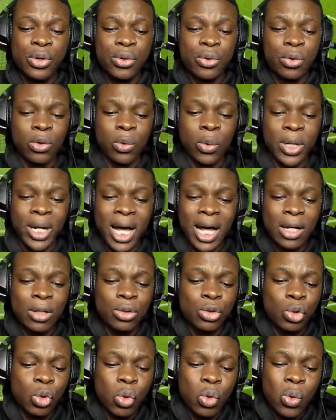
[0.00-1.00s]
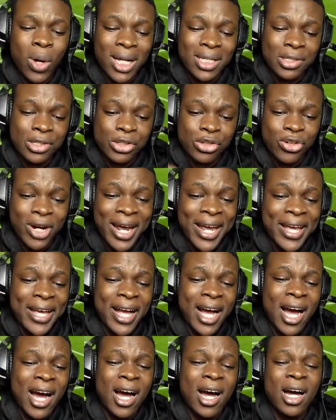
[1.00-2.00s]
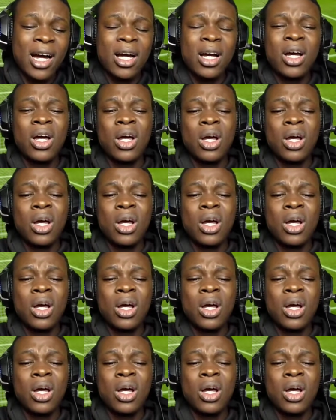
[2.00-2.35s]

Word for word: Ronaldo as a striker.